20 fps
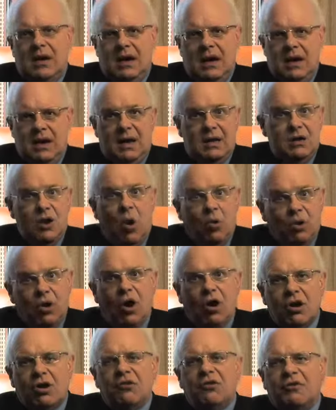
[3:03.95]
uh, no
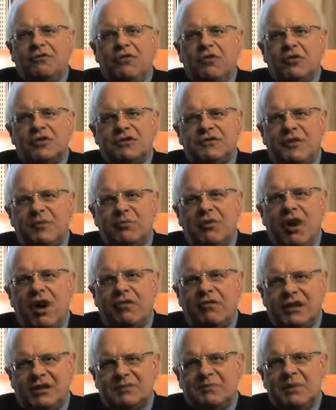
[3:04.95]
longer a force for progress,